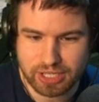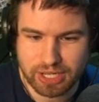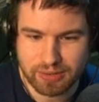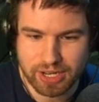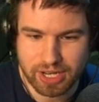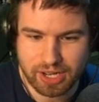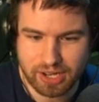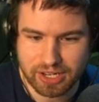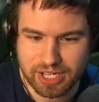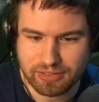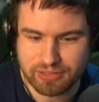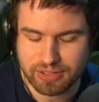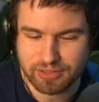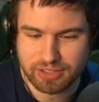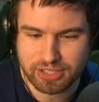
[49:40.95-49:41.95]
There we are.
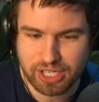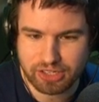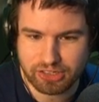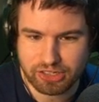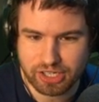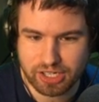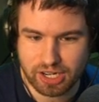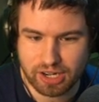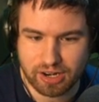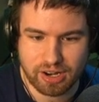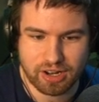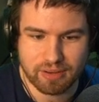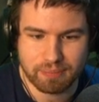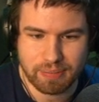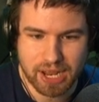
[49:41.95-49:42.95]
Gift of Ascension, our
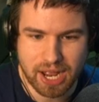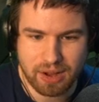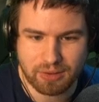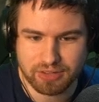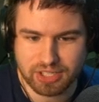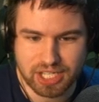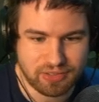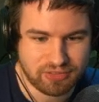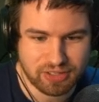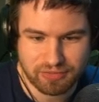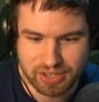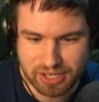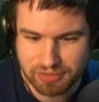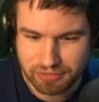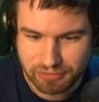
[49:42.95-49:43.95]
Unbound, Gift of
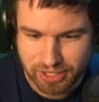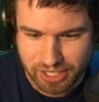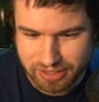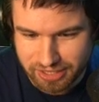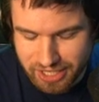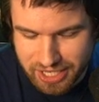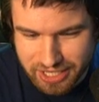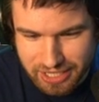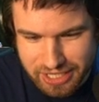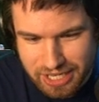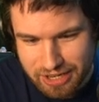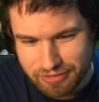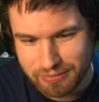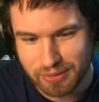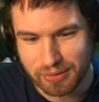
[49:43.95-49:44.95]
Infinity
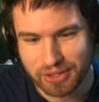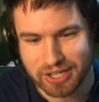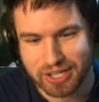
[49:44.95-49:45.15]
from all the